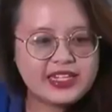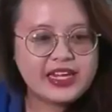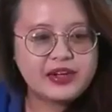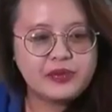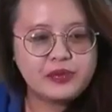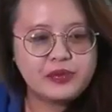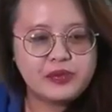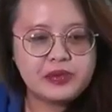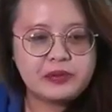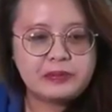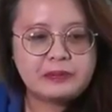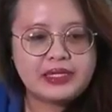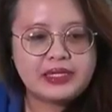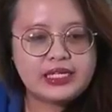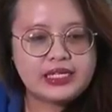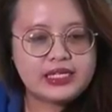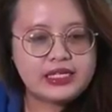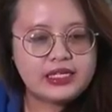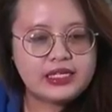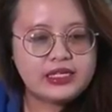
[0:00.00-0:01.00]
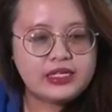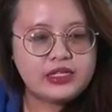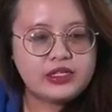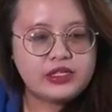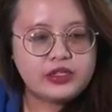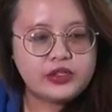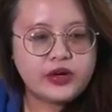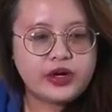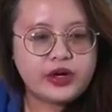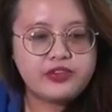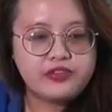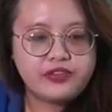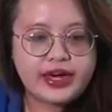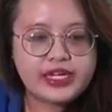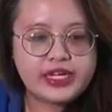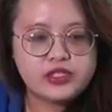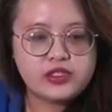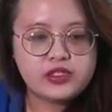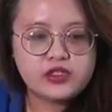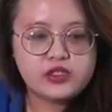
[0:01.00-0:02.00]
would be your
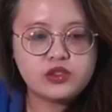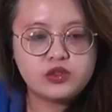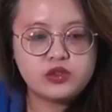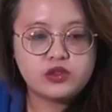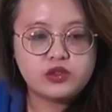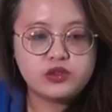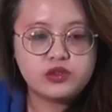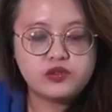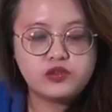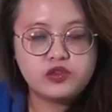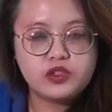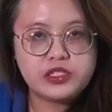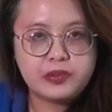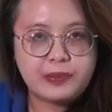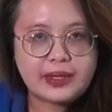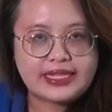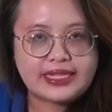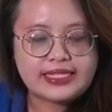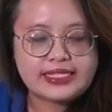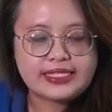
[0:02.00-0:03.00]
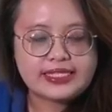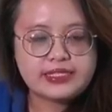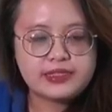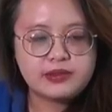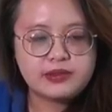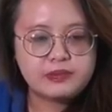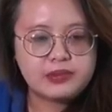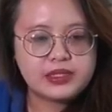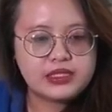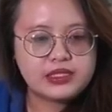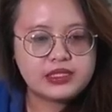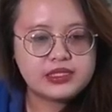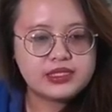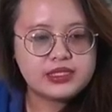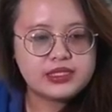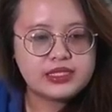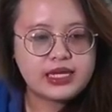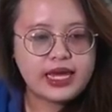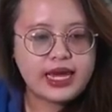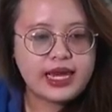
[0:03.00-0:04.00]
advice to future participants.
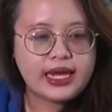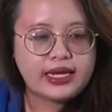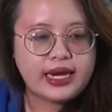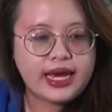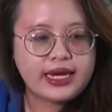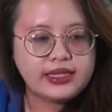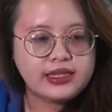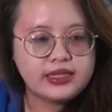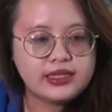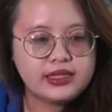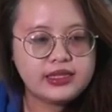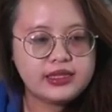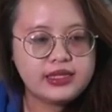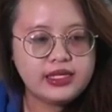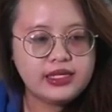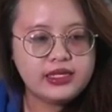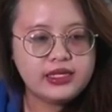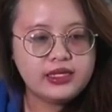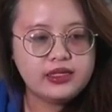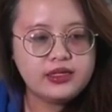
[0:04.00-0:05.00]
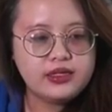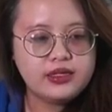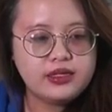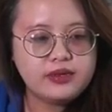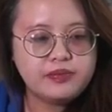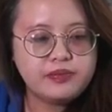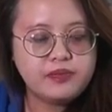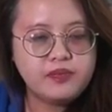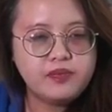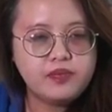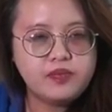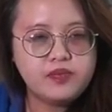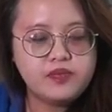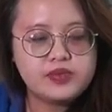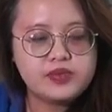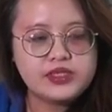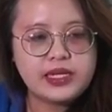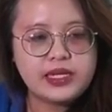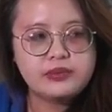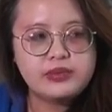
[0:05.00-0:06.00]
And I think
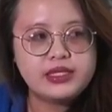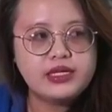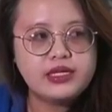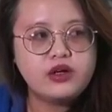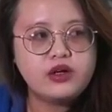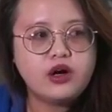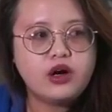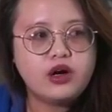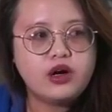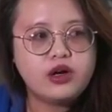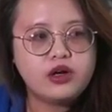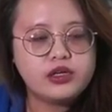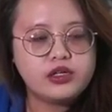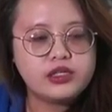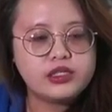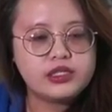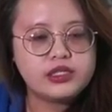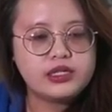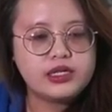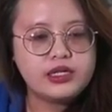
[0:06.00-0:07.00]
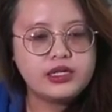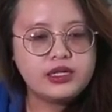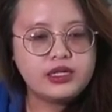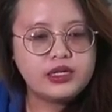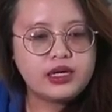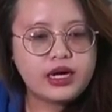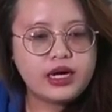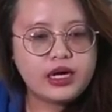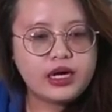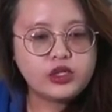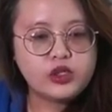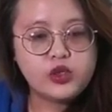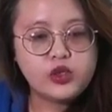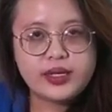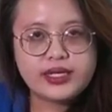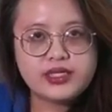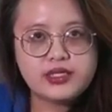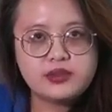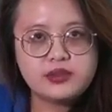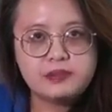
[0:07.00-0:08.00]
something called
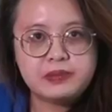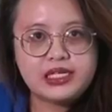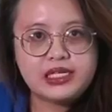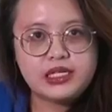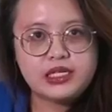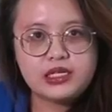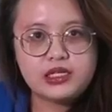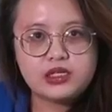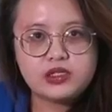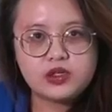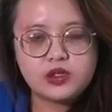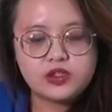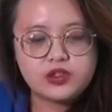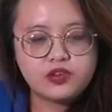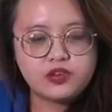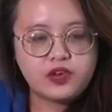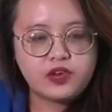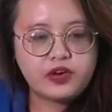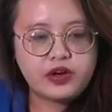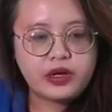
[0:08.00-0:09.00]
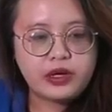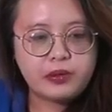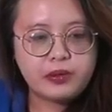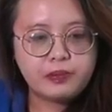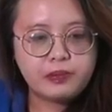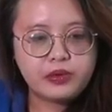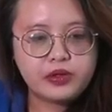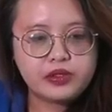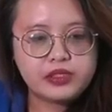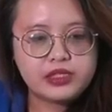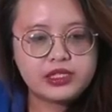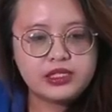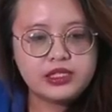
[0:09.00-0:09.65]
USP is also very important.